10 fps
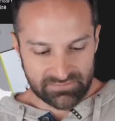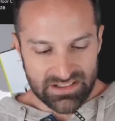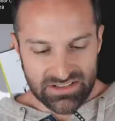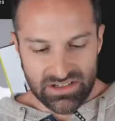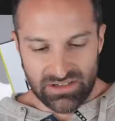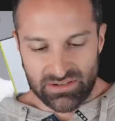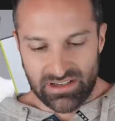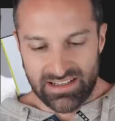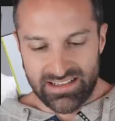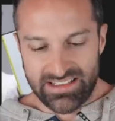So
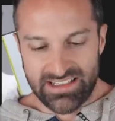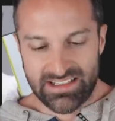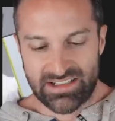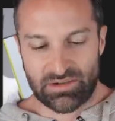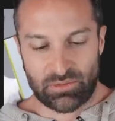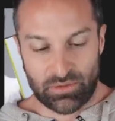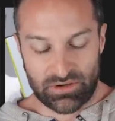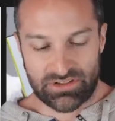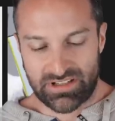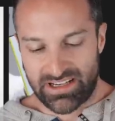this isn't the
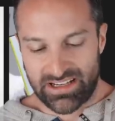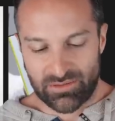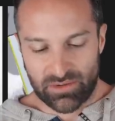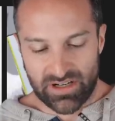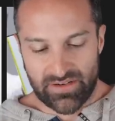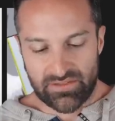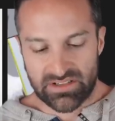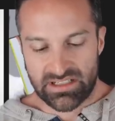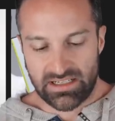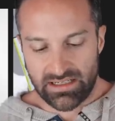worst thing in the world I've ever
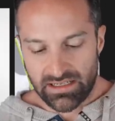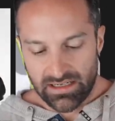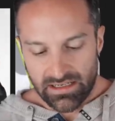seen.